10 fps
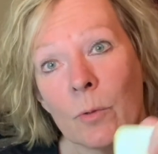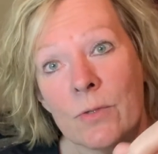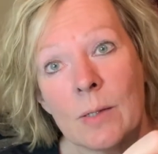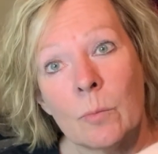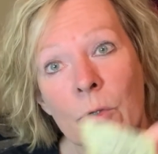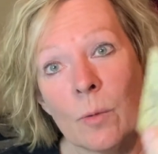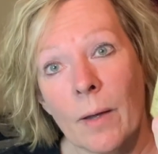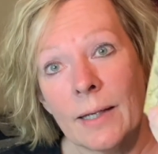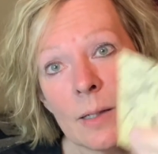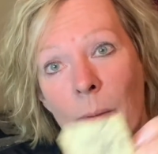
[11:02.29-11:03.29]
simple. You
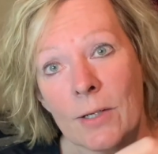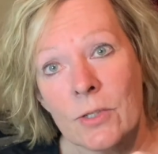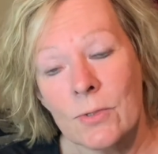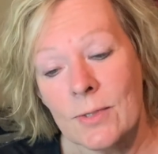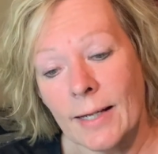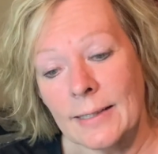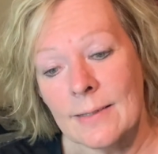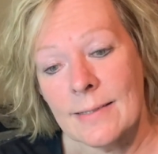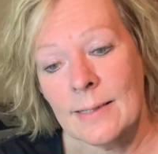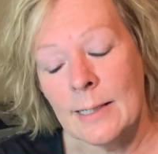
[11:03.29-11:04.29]
make it in about 2
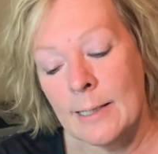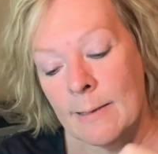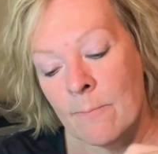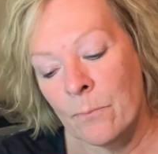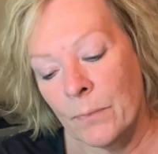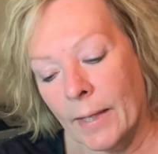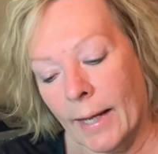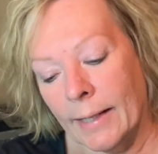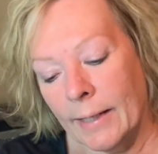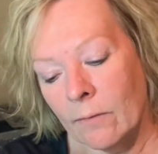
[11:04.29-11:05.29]
seconds.
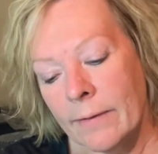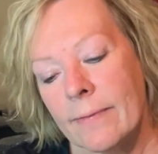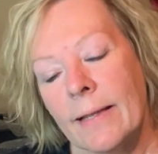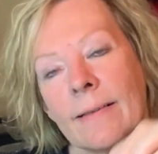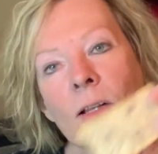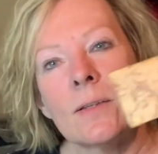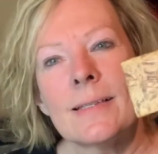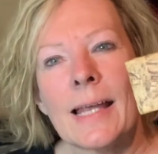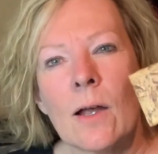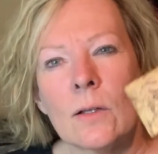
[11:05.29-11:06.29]
And everything,
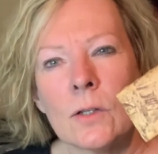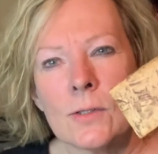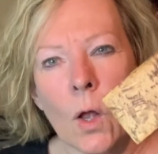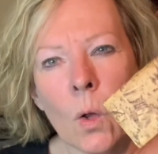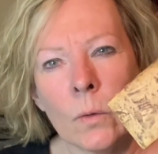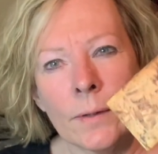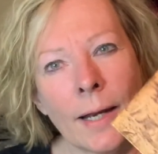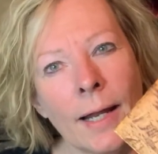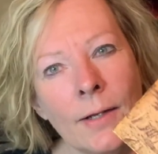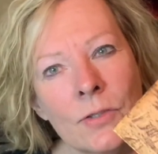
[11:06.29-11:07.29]
see how it looks old and
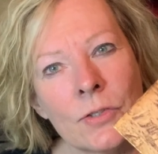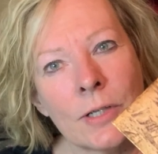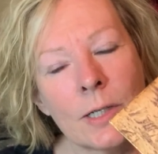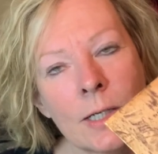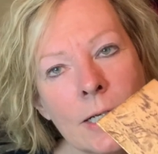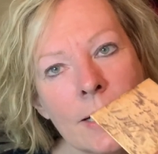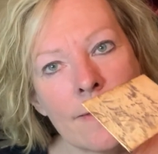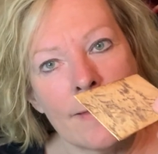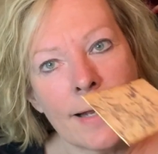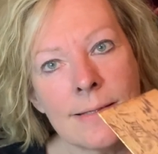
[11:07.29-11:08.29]
aged?
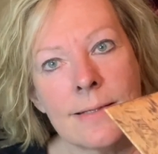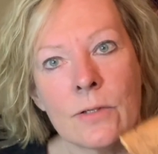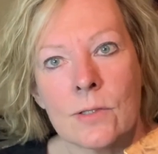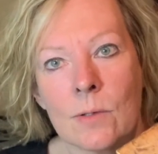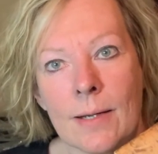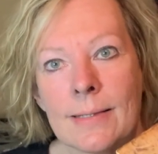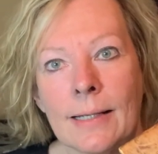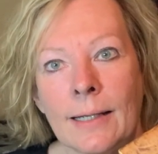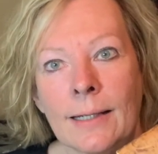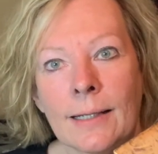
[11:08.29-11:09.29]
That's distress
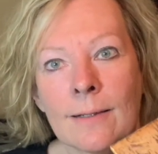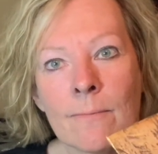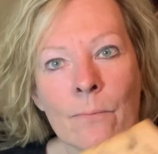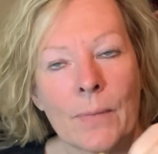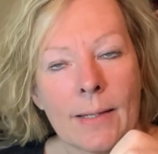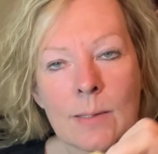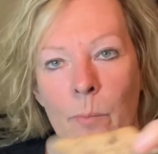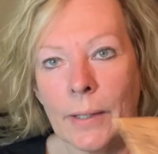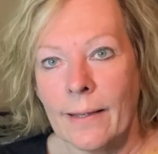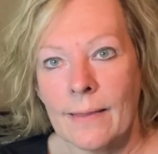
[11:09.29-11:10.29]
ink. That's a
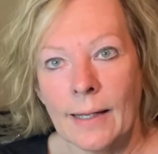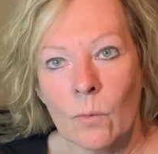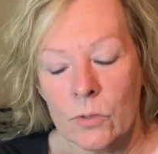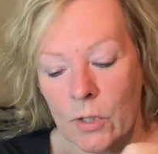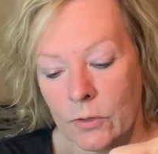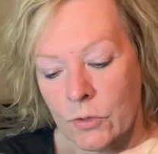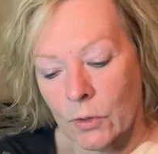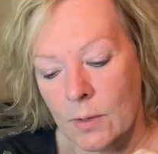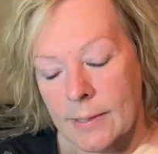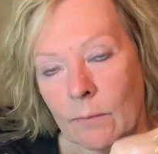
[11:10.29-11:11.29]
big thing with junk
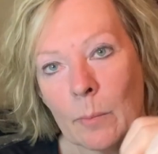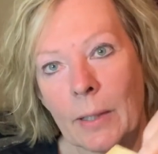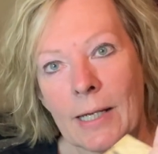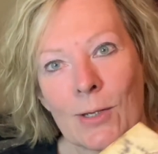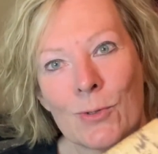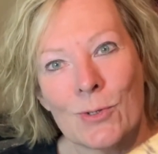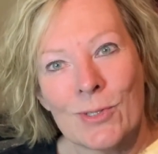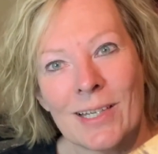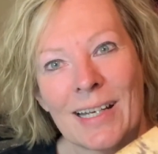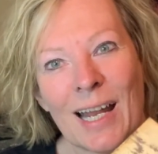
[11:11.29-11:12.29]
journals. Everybody
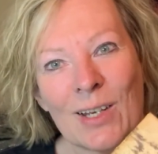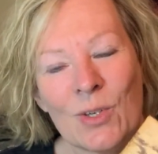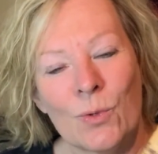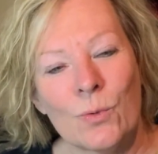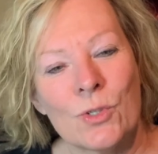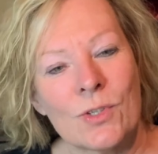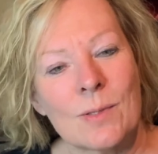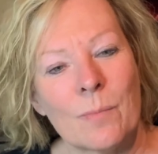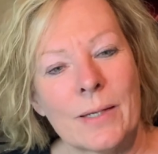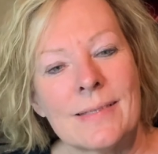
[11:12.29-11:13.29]
uses it, and you
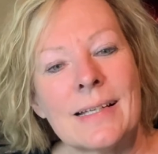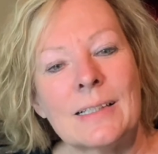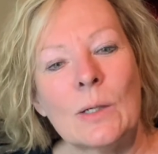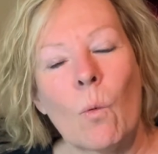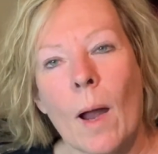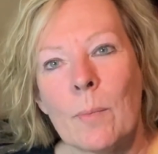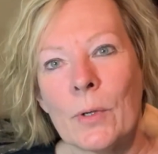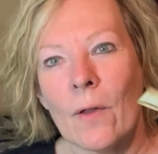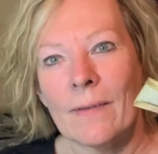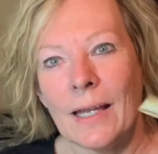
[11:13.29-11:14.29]
just basically wipe
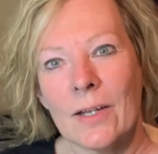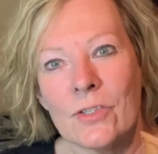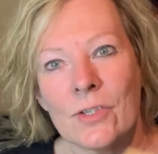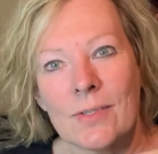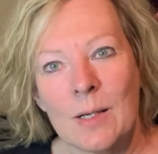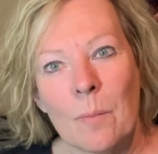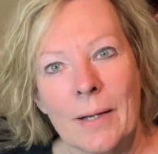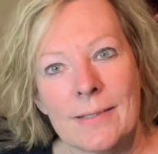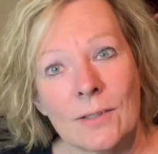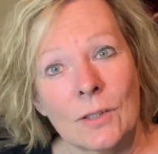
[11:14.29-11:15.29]
it on the edges and it
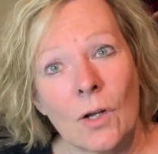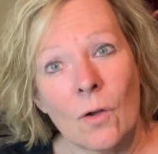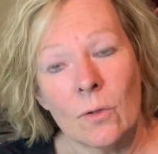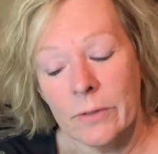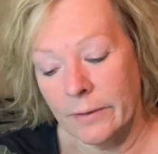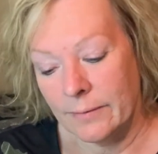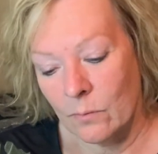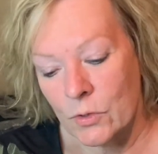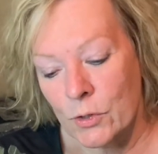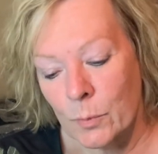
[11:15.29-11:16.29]
makes it look old.
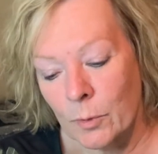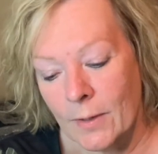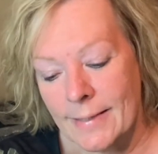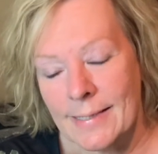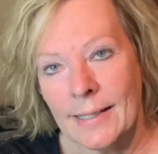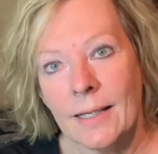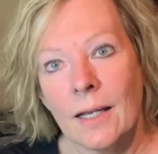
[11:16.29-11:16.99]
Super easy,